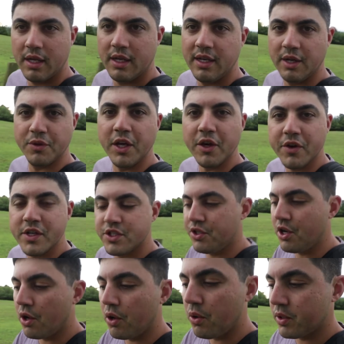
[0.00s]
Now there is
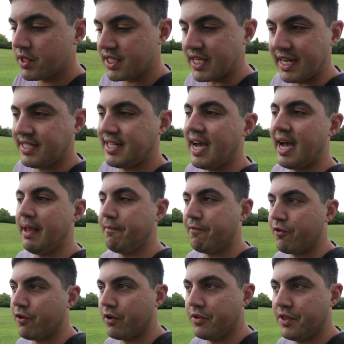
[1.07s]
no set time
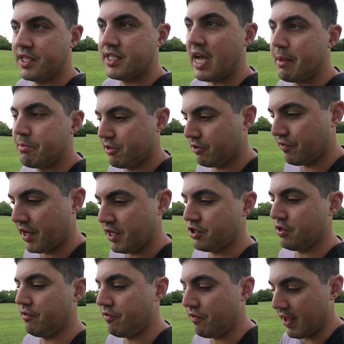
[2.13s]
for this
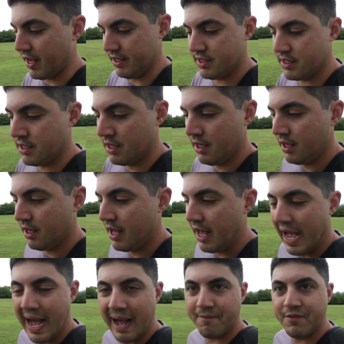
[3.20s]
observation phase.
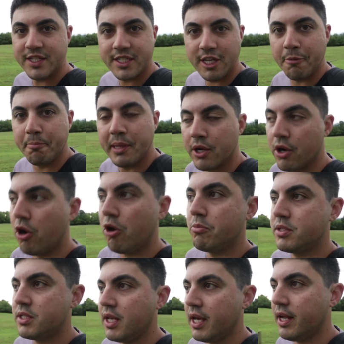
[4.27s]
Obviously a bigger
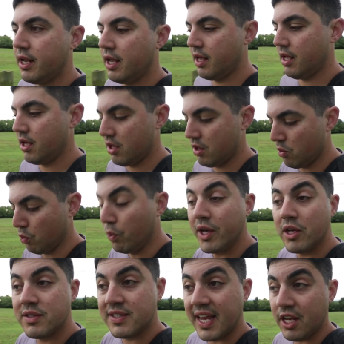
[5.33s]
homestead
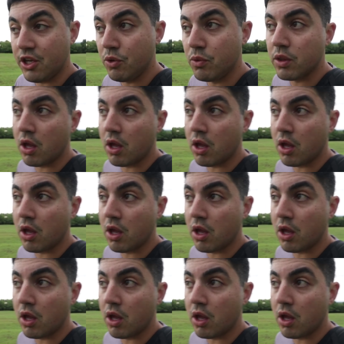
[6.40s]
will take you